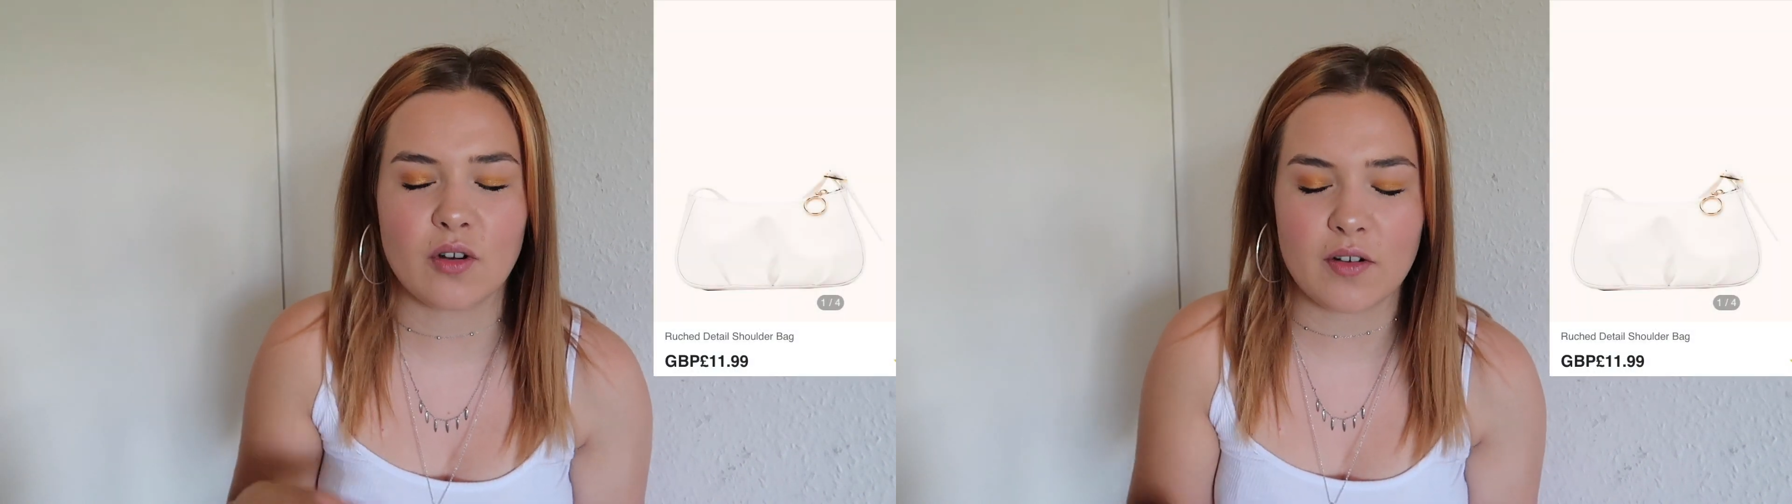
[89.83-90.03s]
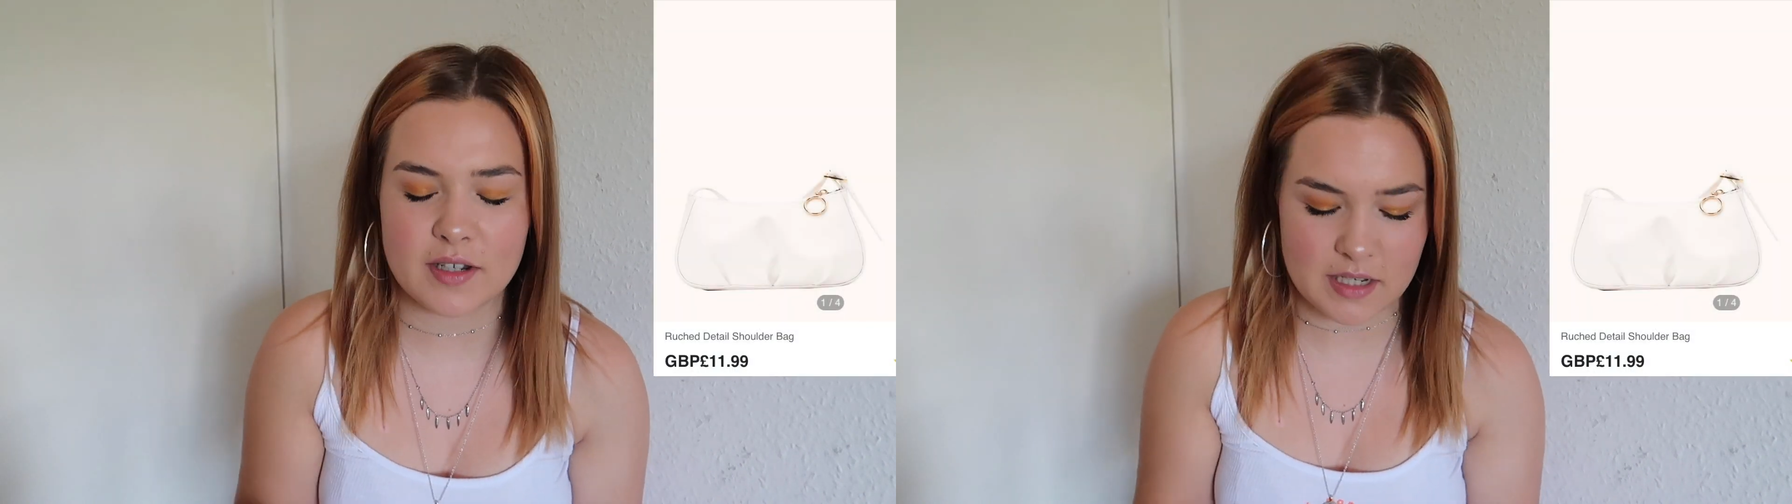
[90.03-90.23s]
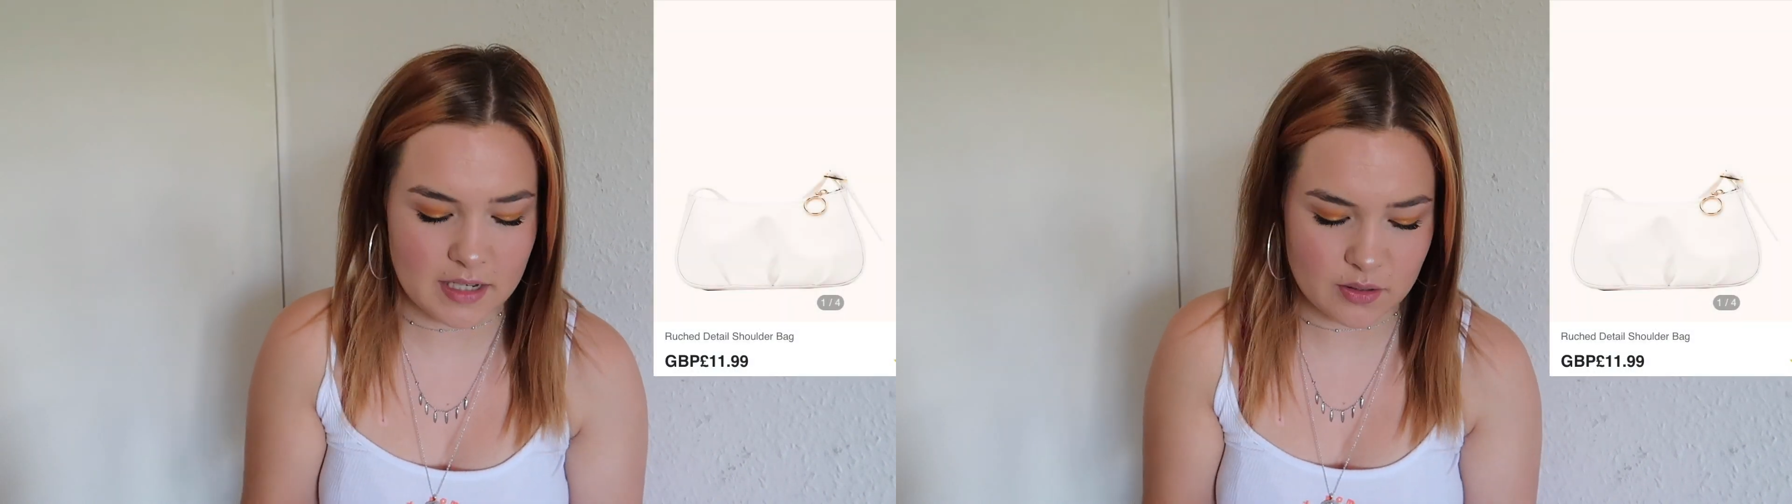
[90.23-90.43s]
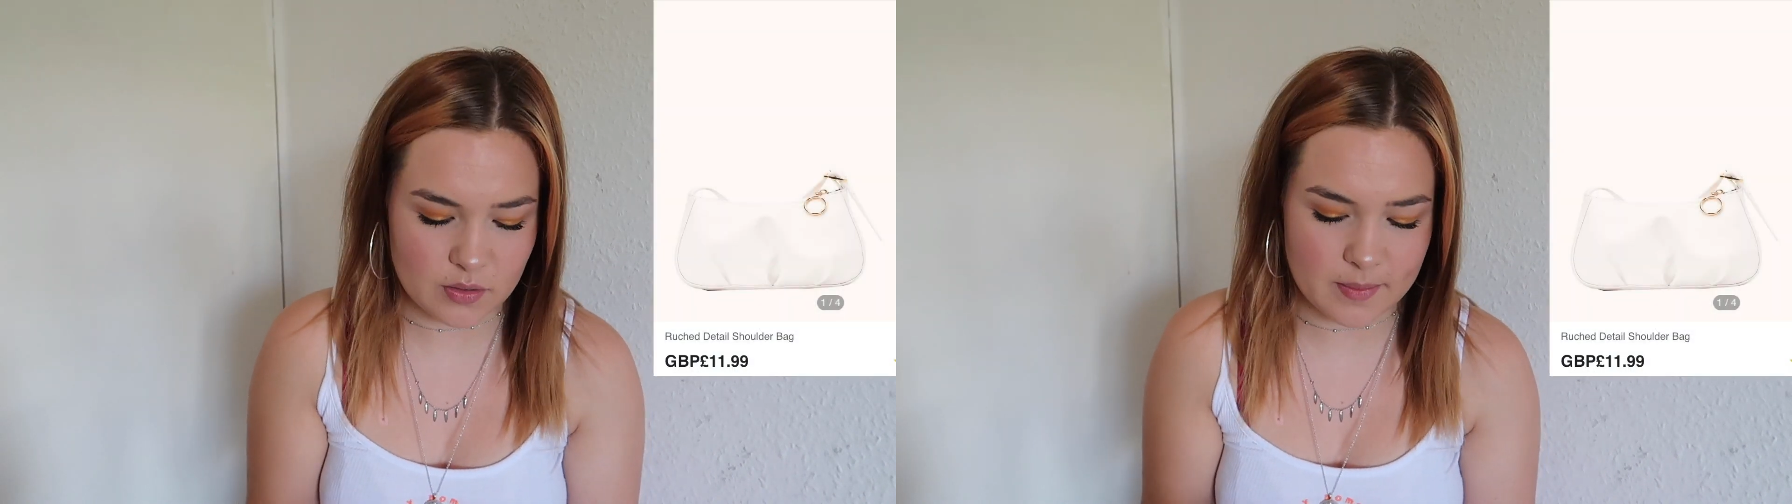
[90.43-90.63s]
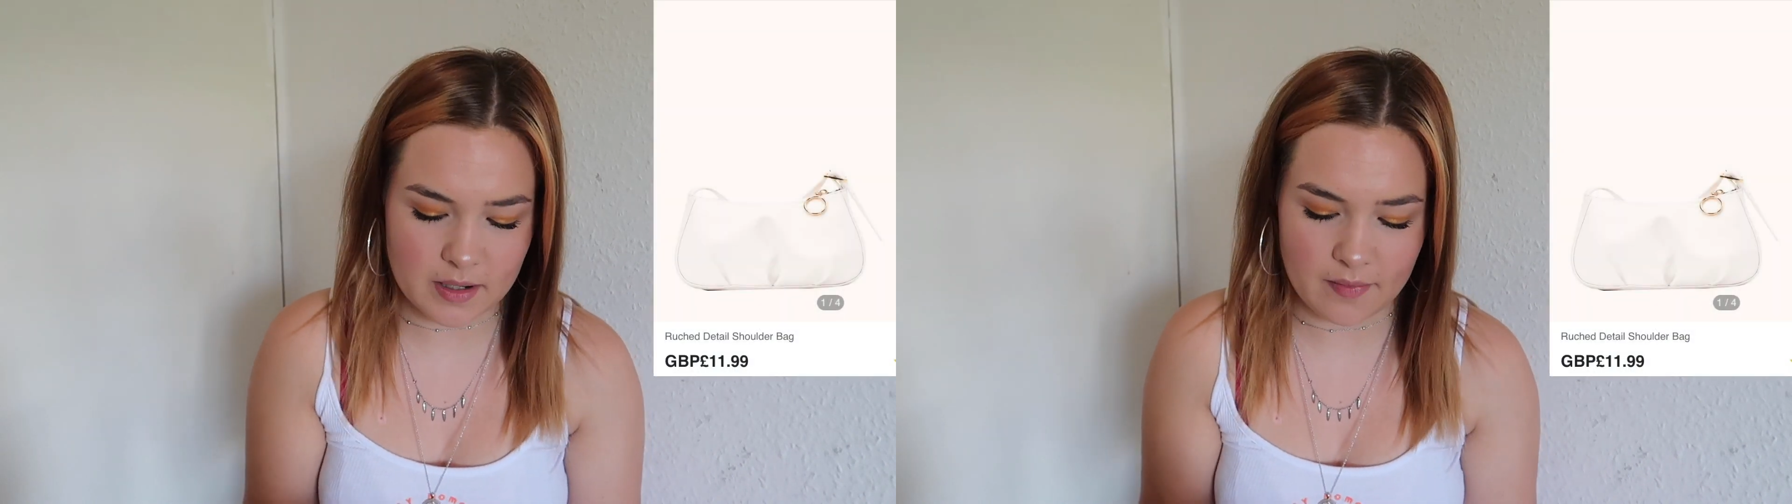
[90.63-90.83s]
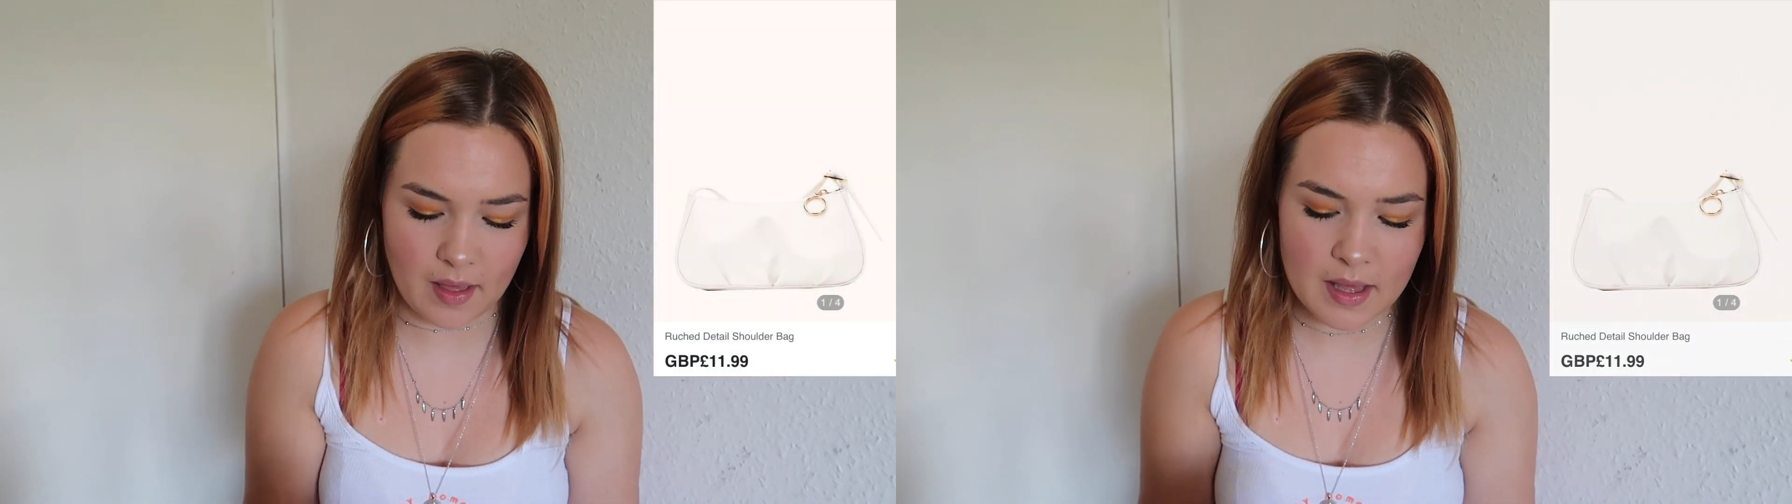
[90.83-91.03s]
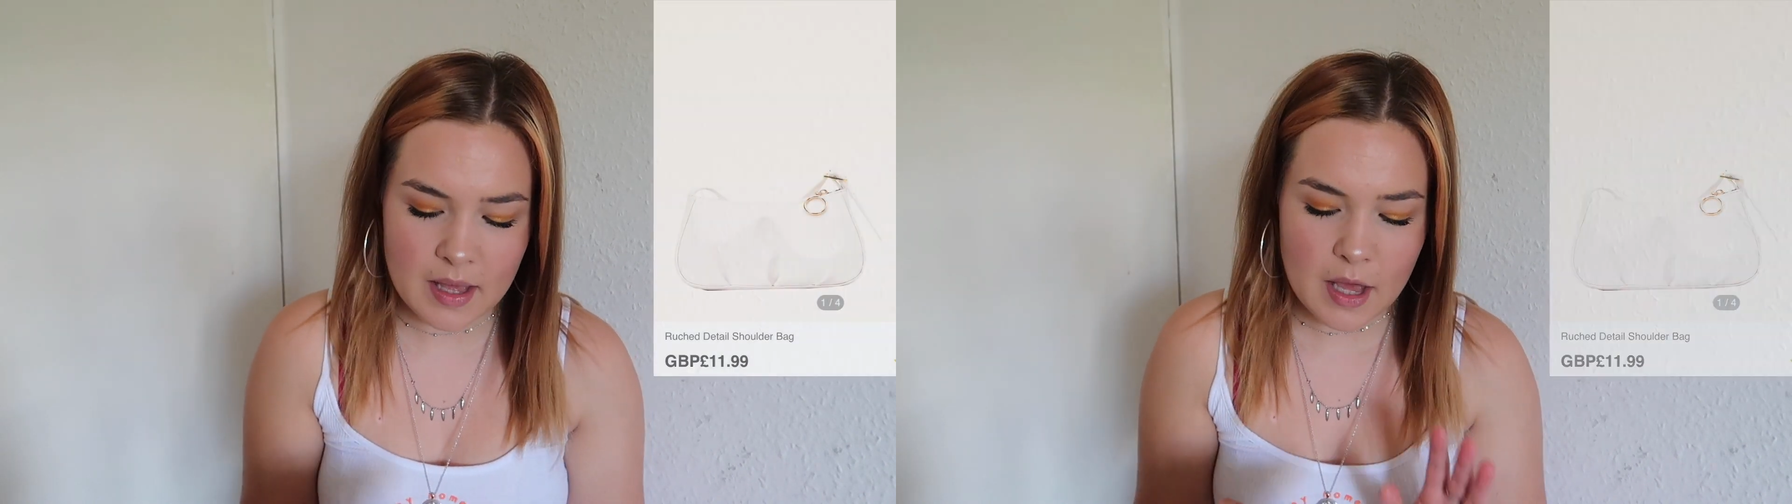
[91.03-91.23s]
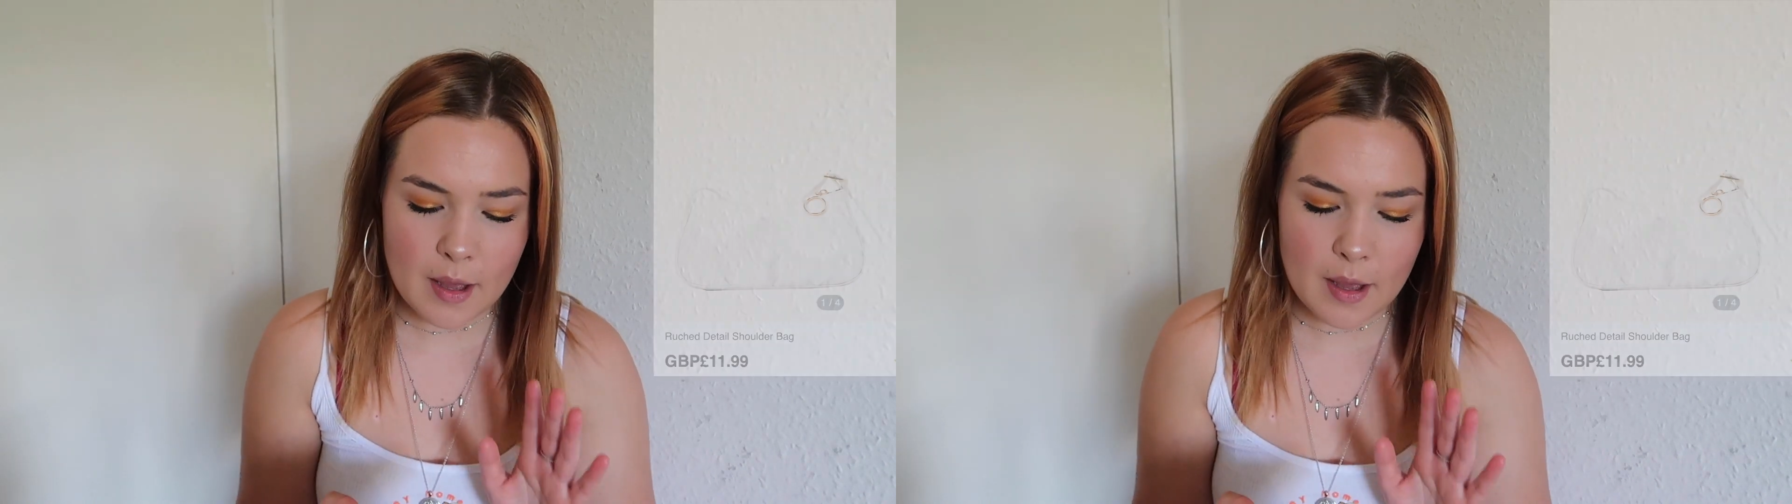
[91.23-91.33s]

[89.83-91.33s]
or 90s or something like that?